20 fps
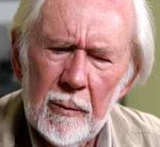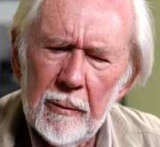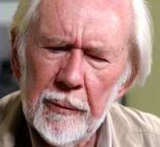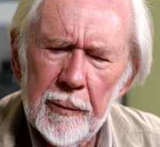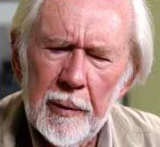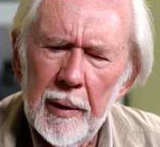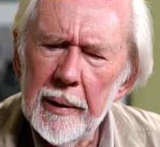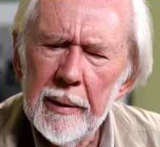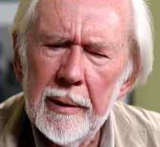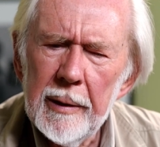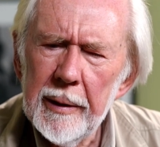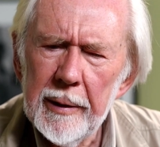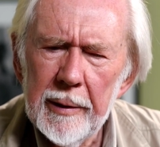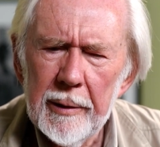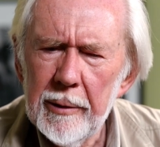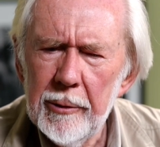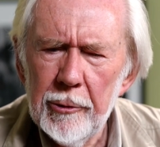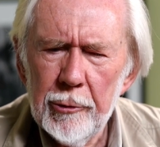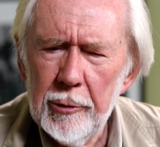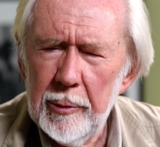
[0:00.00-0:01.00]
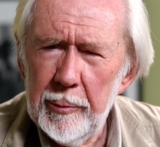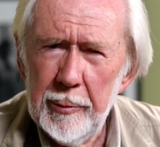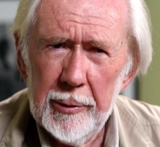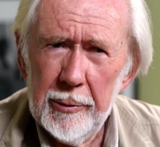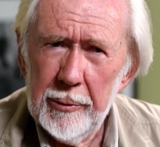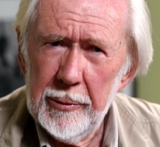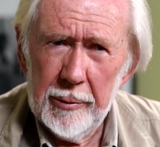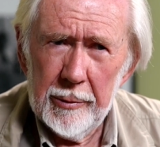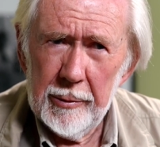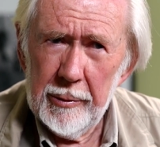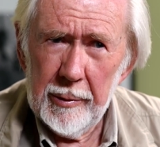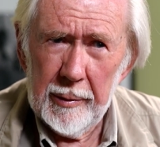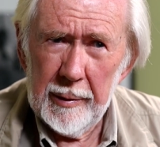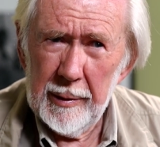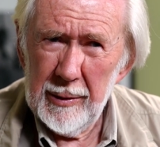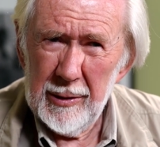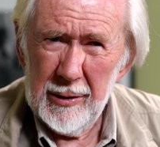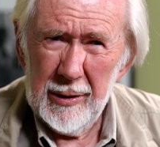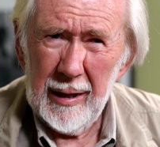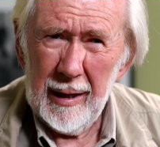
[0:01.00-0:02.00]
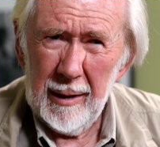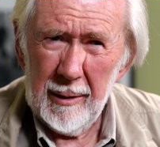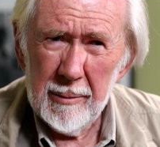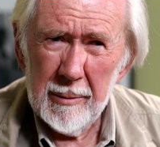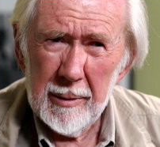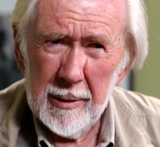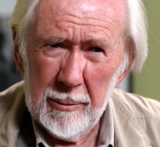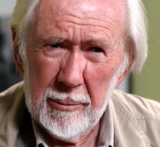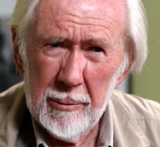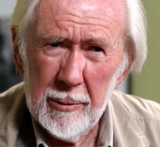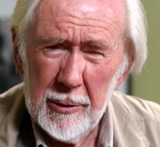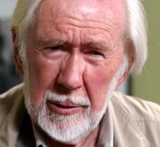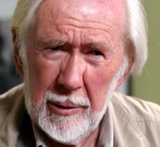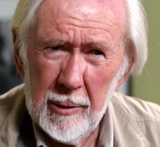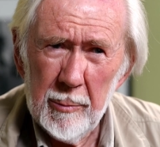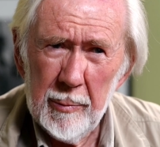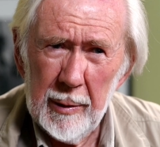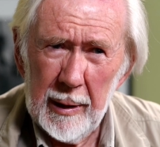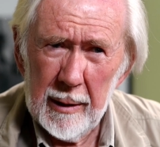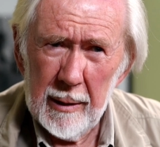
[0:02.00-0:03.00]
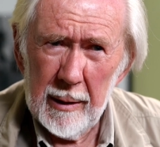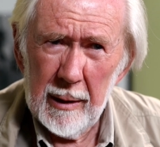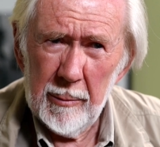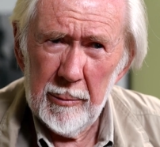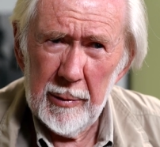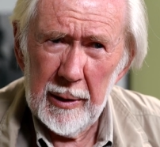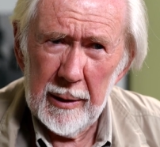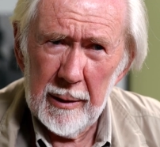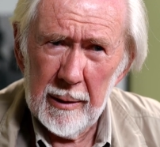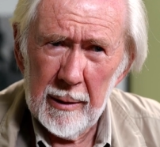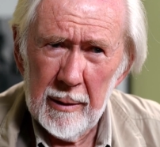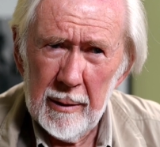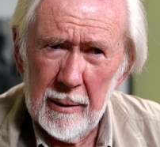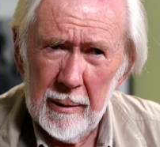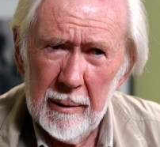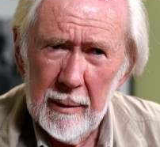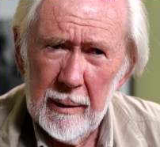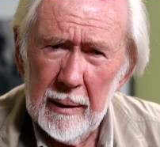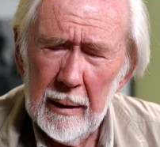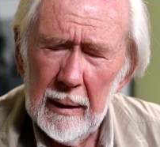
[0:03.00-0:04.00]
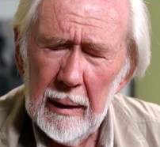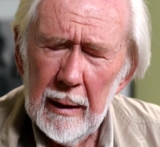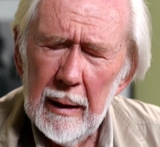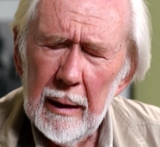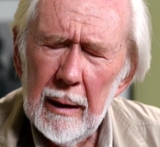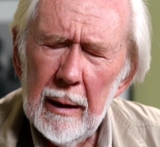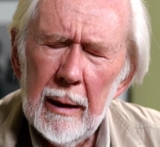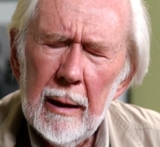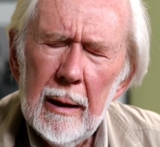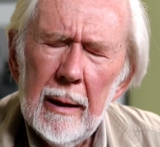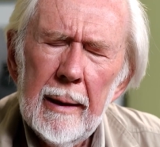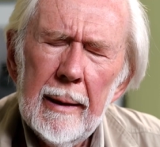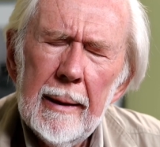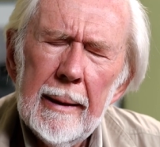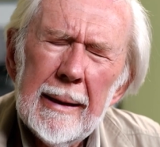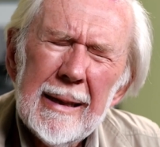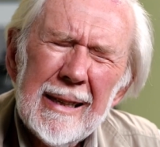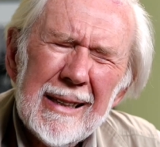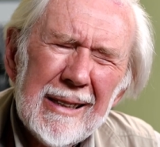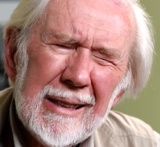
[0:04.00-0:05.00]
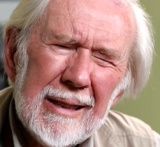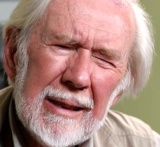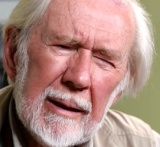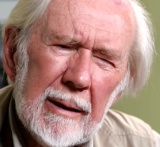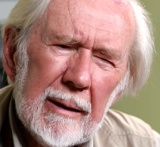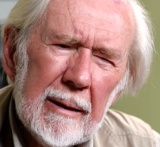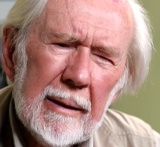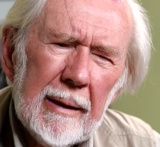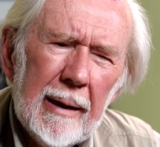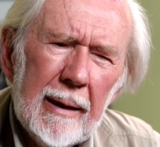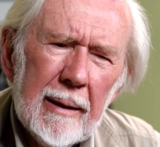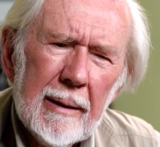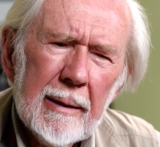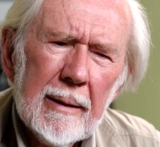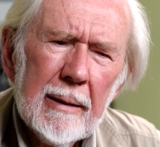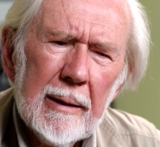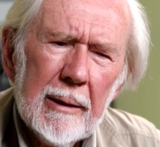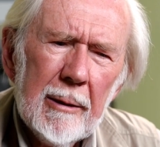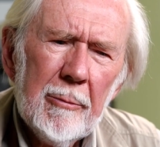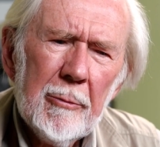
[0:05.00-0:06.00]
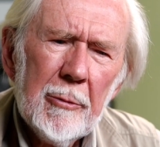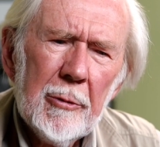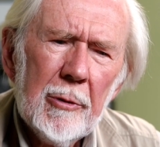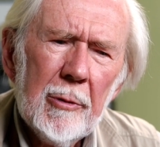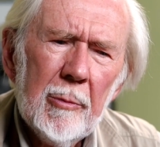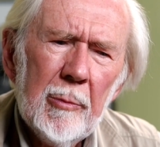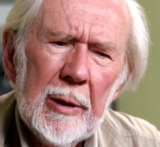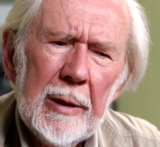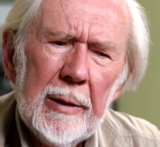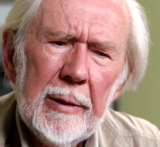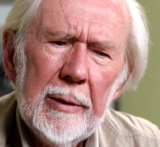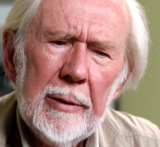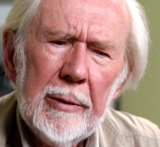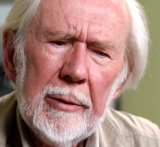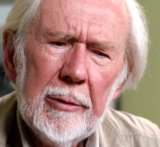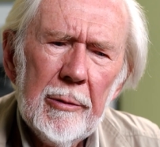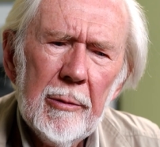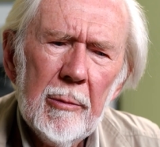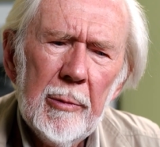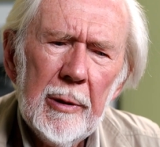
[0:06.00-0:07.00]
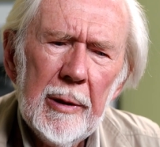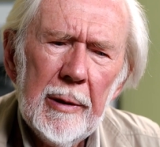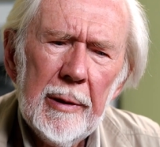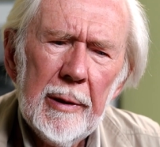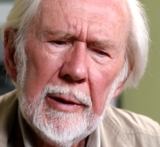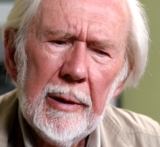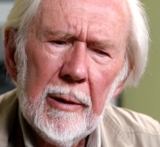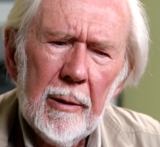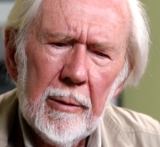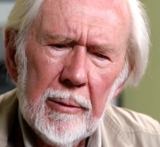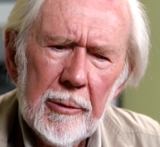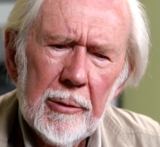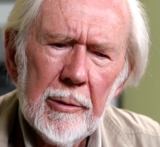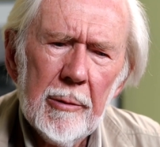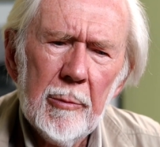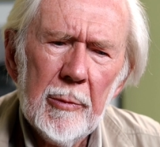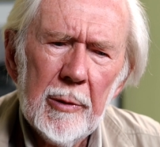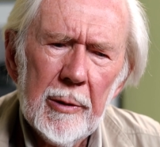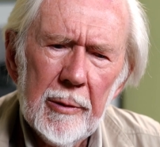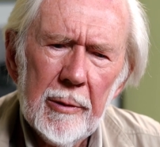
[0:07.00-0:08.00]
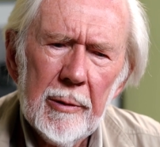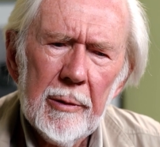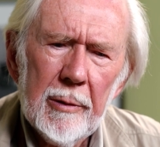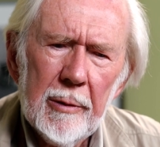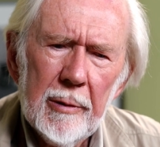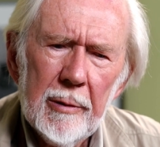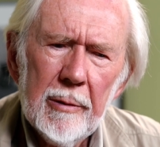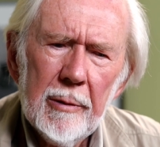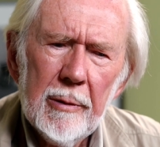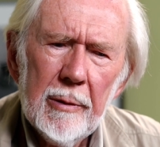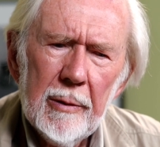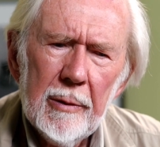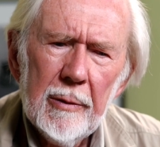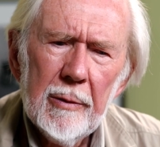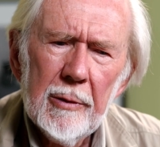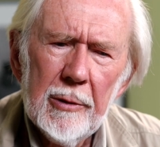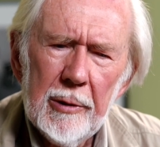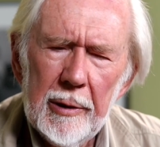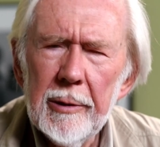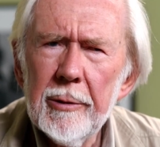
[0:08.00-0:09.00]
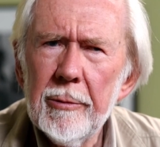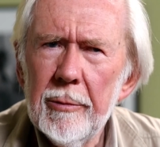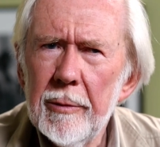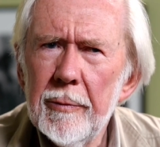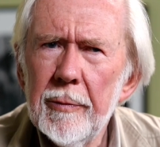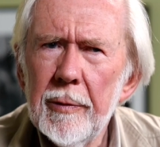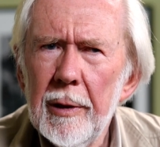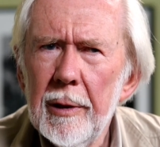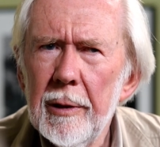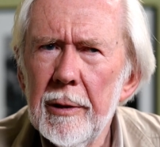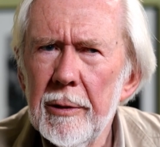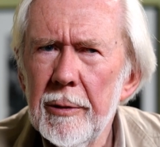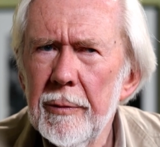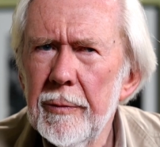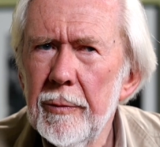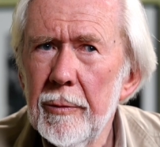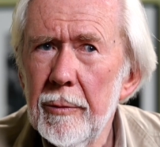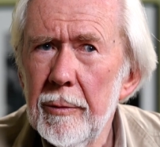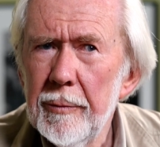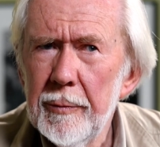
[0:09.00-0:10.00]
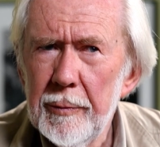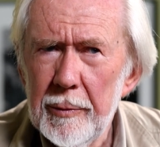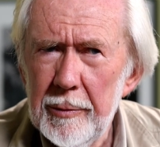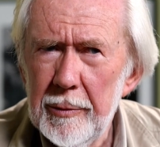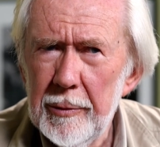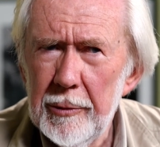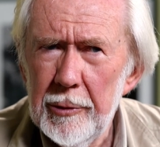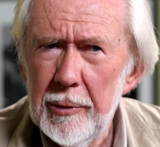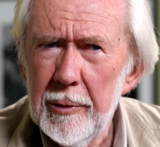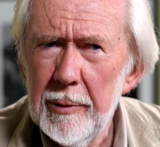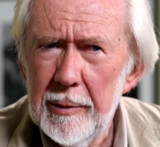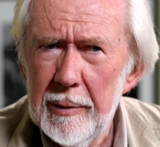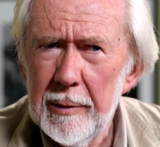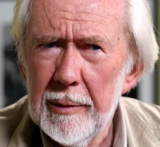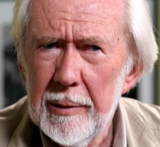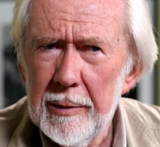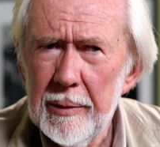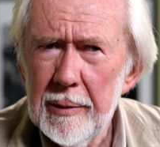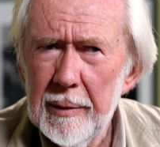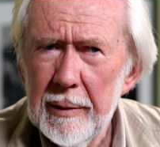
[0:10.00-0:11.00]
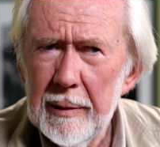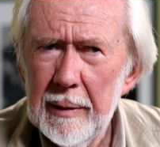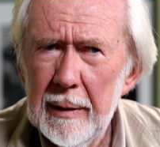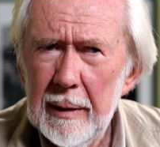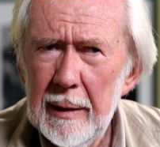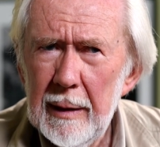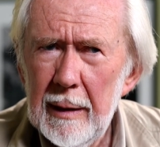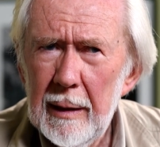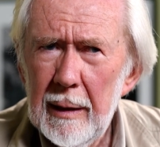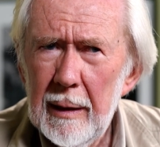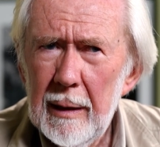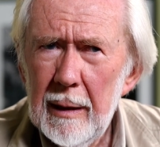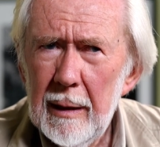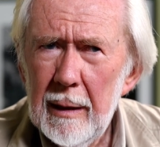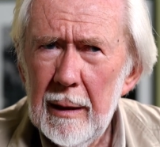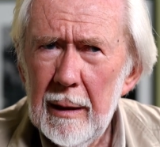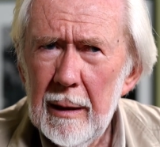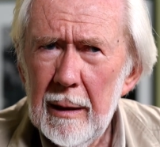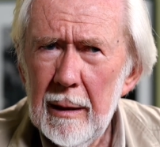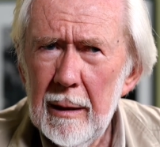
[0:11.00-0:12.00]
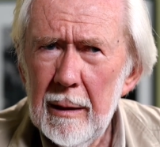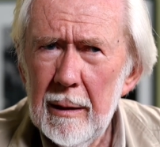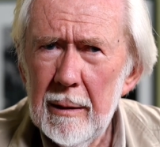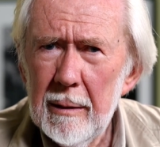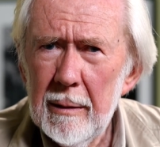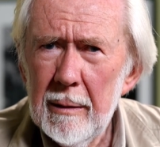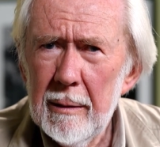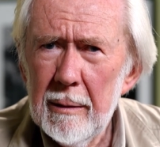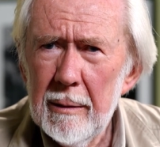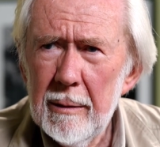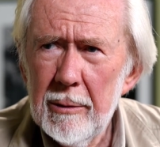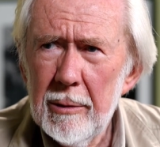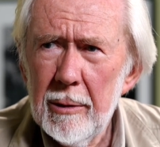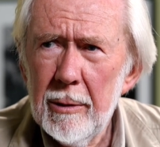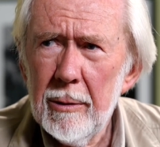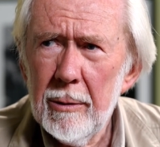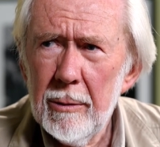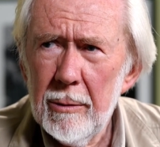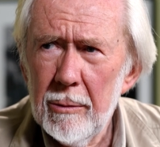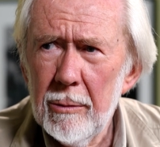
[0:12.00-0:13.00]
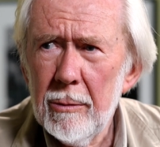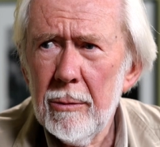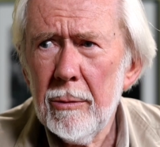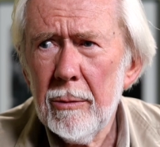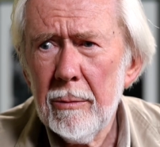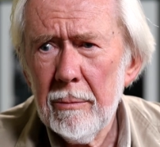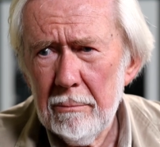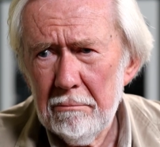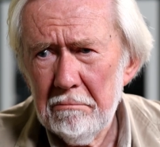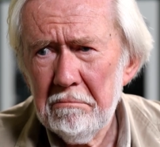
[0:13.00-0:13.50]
finally contributed to his death. He was so badly beaten. And that seems to me to be the ultimate sacrifice for a photojournalist. And so